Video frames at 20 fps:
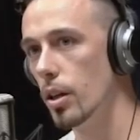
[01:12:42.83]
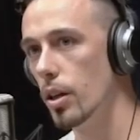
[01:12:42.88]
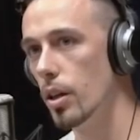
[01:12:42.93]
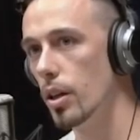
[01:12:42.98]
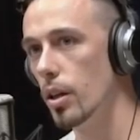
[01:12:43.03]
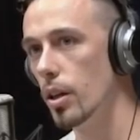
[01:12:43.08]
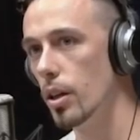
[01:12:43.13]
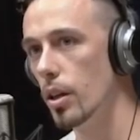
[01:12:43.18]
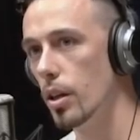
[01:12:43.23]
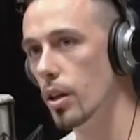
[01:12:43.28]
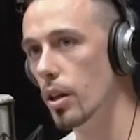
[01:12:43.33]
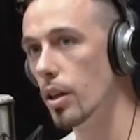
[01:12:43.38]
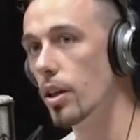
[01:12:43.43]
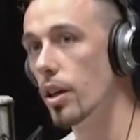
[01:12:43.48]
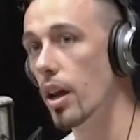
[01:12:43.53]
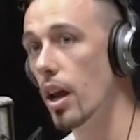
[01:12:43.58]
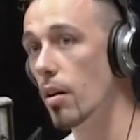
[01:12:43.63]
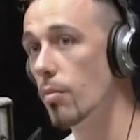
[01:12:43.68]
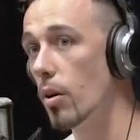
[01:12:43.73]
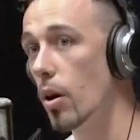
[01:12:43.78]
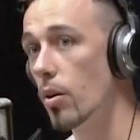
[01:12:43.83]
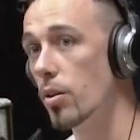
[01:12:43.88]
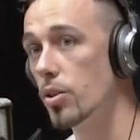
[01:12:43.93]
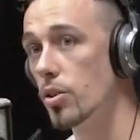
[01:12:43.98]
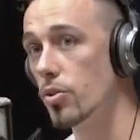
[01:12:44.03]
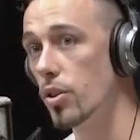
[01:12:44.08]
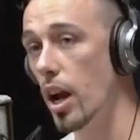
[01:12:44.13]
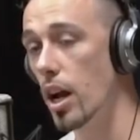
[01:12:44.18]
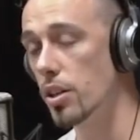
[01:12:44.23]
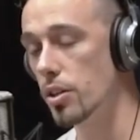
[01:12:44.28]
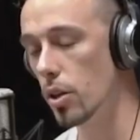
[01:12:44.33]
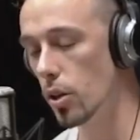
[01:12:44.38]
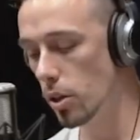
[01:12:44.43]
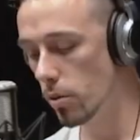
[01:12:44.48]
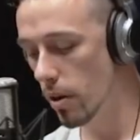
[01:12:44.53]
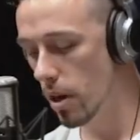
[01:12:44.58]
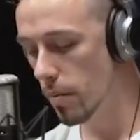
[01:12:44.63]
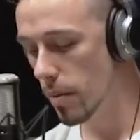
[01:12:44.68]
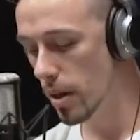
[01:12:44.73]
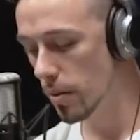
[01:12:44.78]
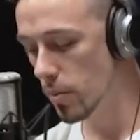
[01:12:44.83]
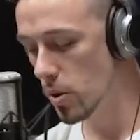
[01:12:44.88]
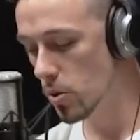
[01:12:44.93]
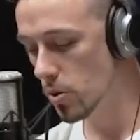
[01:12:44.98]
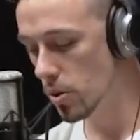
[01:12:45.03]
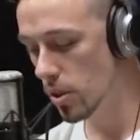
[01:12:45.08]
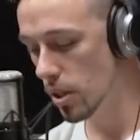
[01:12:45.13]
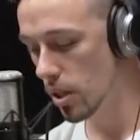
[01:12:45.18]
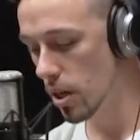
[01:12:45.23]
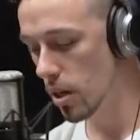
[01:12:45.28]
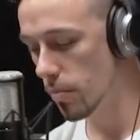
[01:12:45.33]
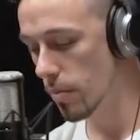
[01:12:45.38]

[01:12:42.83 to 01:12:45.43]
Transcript: Huh. Yeah, bro, it's trash. The only way to make music